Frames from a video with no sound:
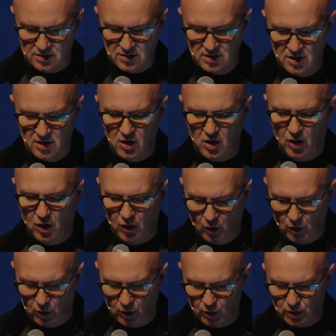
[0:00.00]

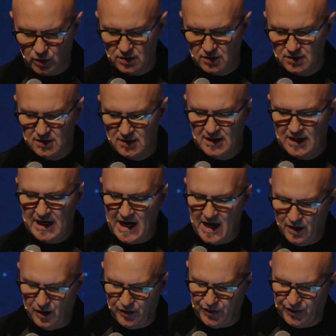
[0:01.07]
whole,
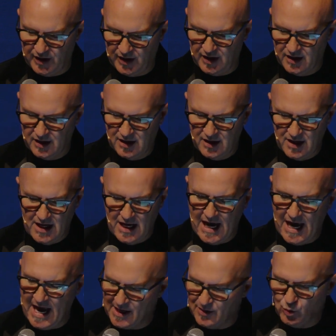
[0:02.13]
healthy,
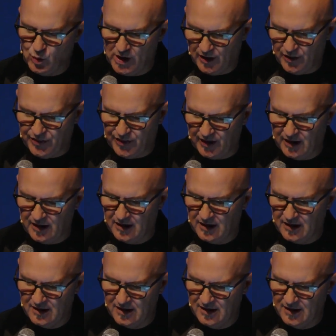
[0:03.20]
and wealthy
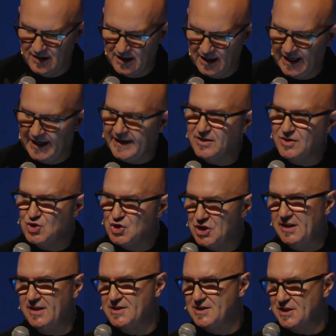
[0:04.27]
in
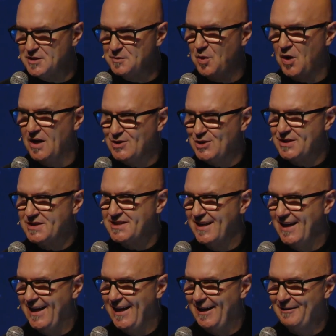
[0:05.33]
Jesus' precious
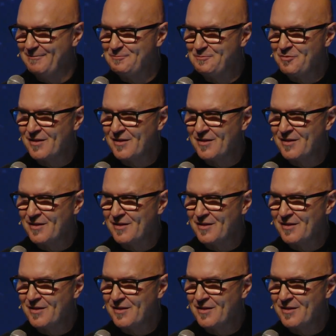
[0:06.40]
name.